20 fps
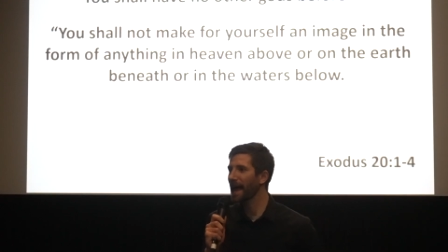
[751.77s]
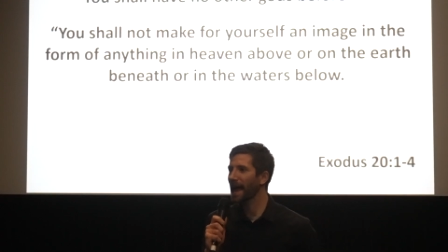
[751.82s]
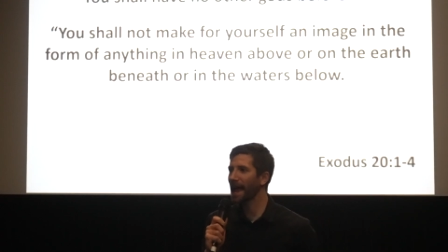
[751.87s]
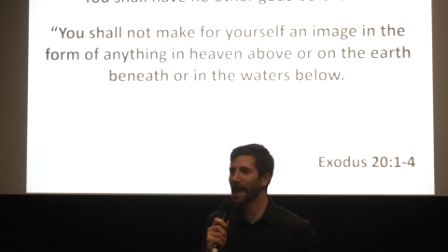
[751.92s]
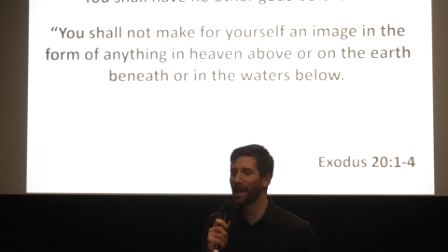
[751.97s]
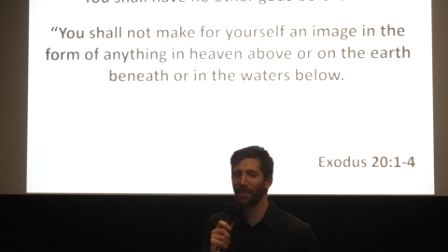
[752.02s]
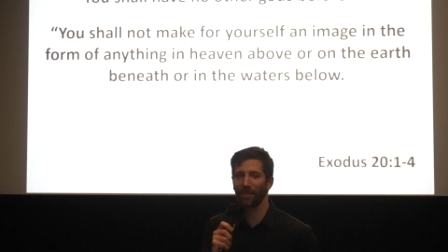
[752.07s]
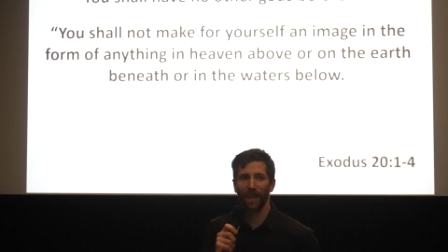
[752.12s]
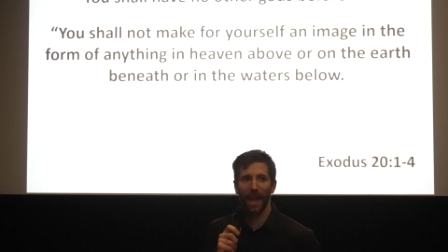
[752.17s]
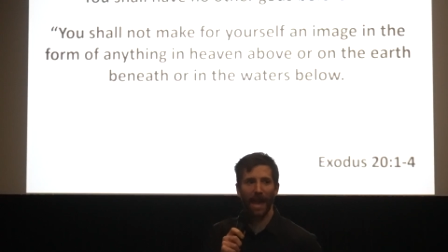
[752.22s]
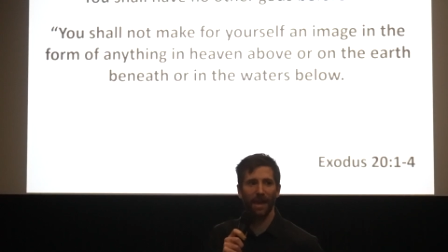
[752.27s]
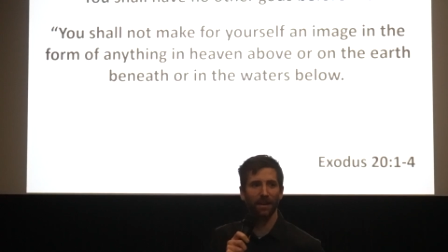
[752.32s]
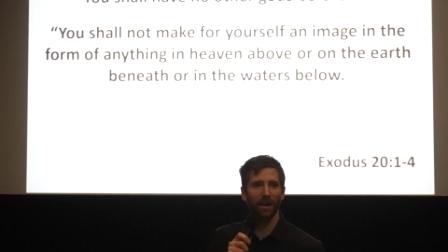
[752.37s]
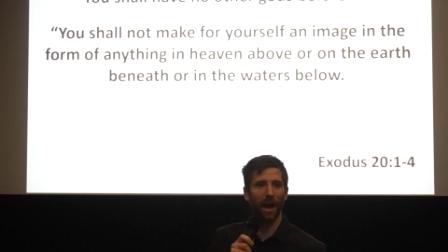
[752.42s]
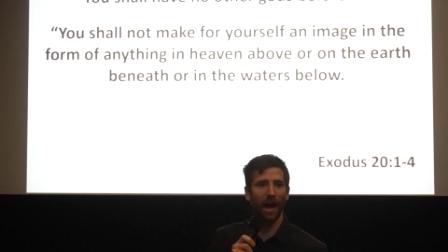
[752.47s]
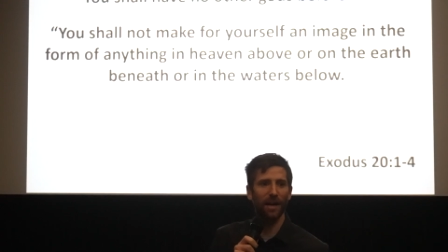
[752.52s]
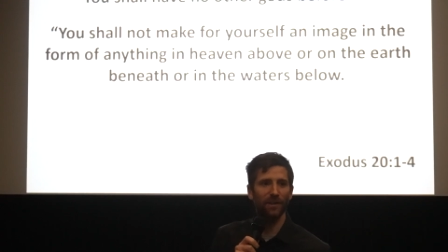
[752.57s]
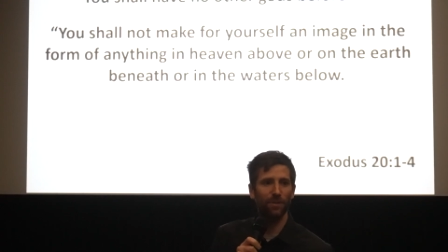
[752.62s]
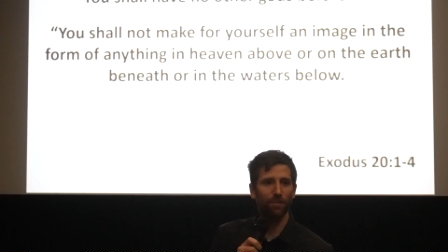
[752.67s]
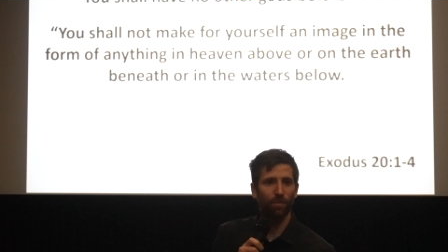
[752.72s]
and that
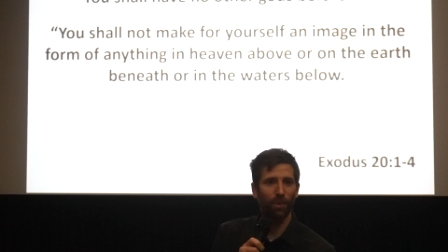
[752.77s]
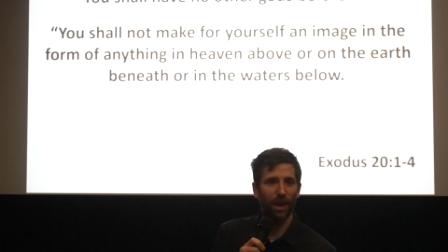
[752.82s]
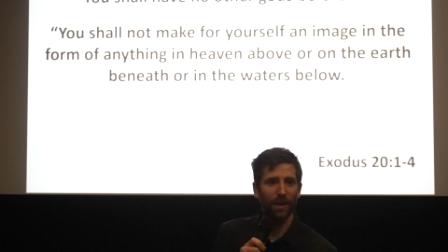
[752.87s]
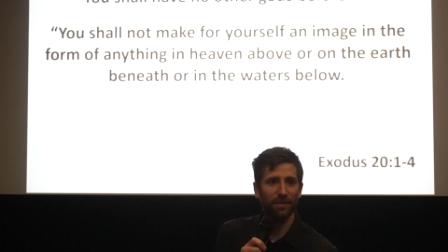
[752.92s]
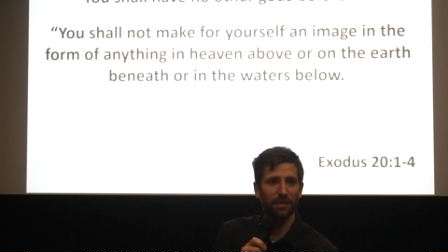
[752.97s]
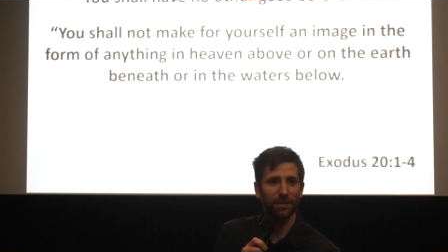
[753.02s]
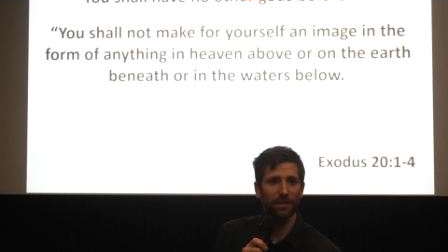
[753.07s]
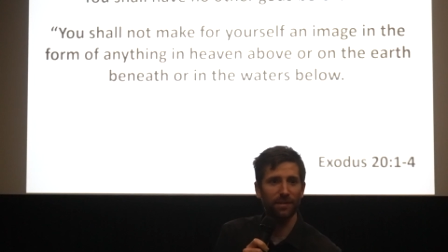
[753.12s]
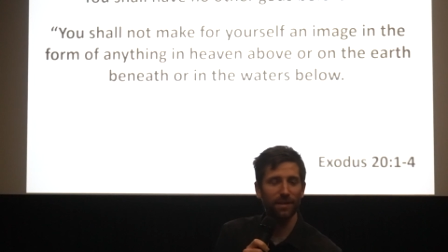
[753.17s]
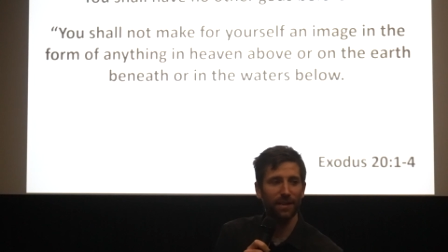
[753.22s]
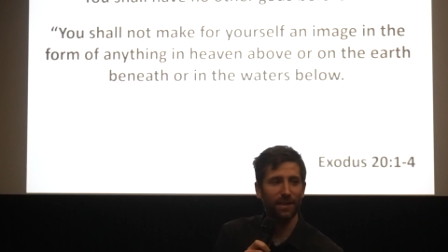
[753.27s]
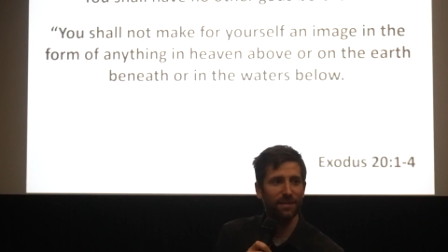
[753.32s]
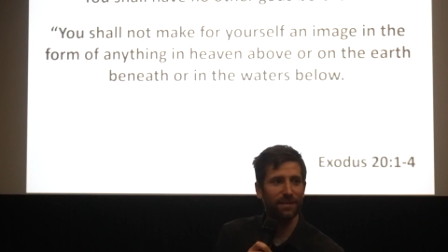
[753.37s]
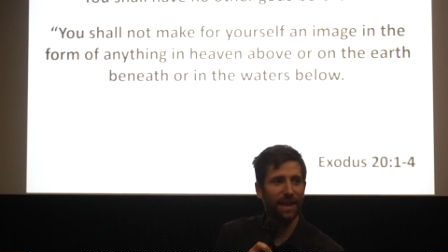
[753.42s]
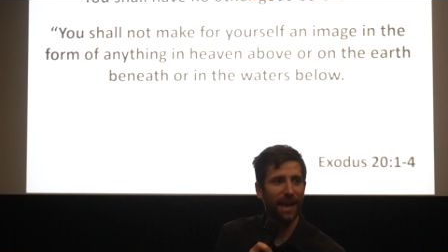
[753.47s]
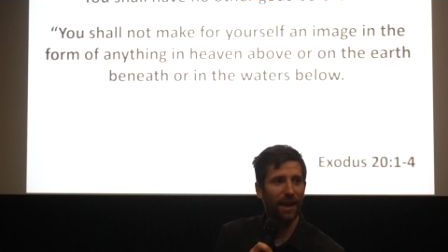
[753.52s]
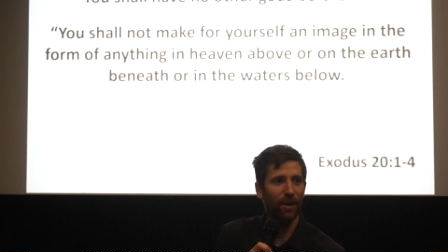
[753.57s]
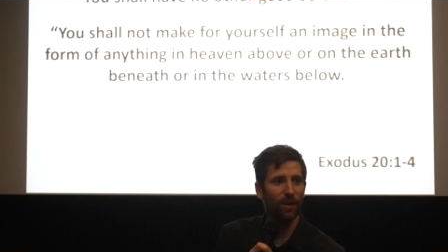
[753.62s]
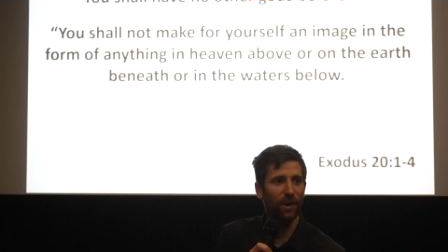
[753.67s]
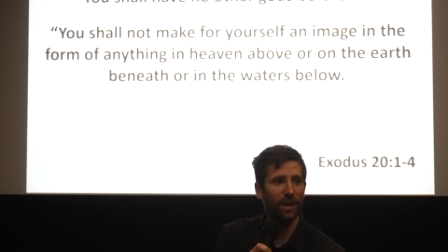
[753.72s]
God's presence is
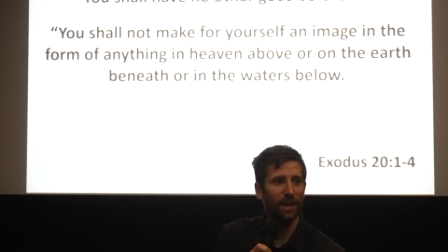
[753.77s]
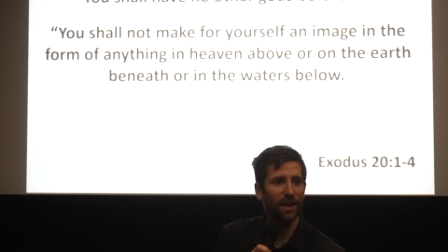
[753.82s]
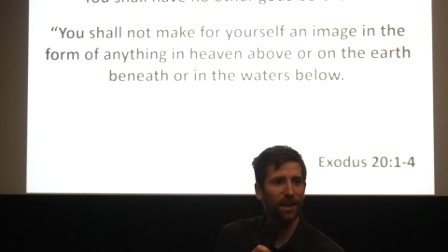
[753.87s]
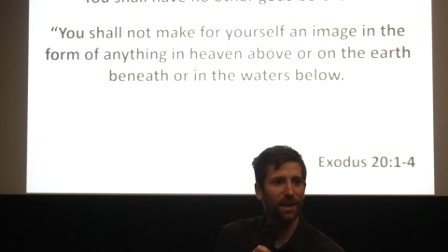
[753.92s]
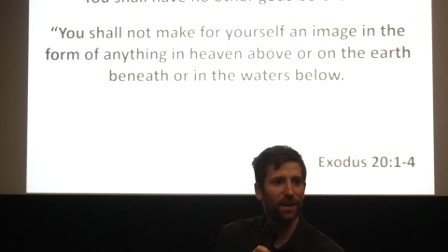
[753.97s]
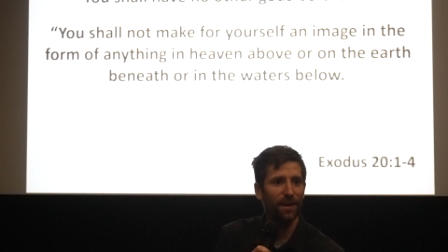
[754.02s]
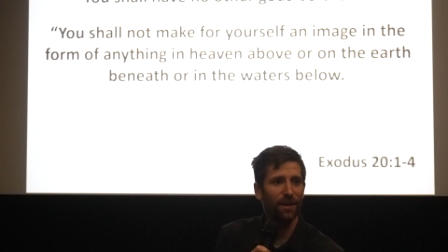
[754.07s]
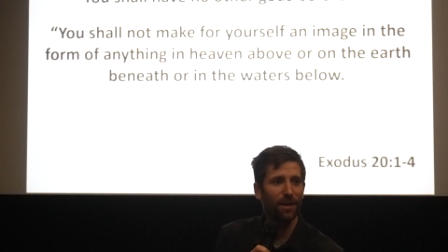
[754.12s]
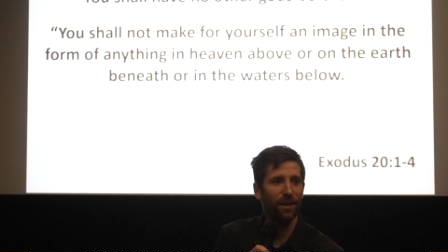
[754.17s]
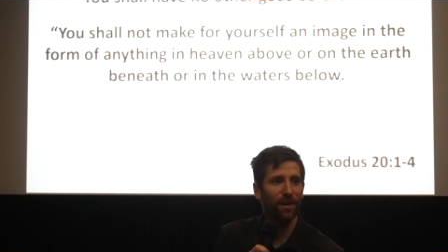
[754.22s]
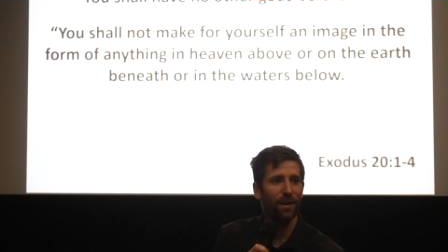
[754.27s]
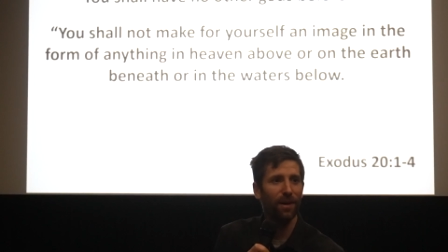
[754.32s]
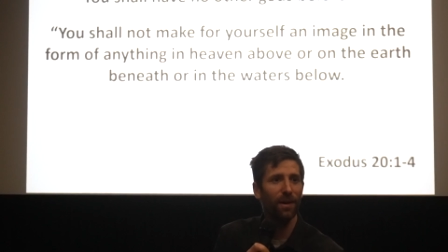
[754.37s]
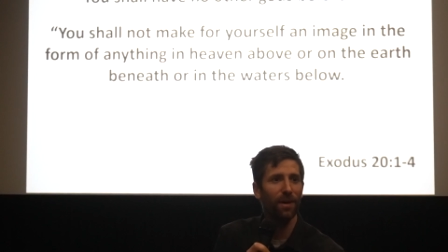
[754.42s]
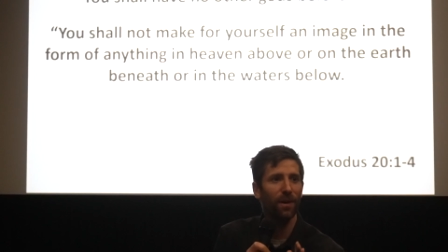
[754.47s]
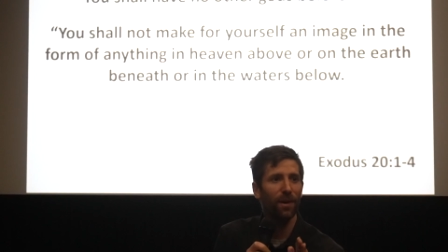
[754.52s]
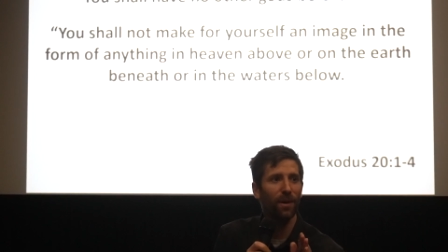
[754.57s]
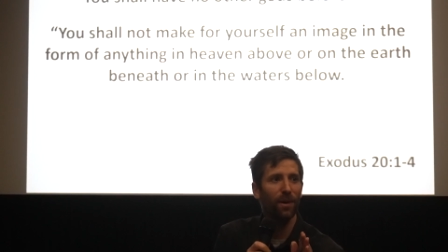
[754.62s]
now here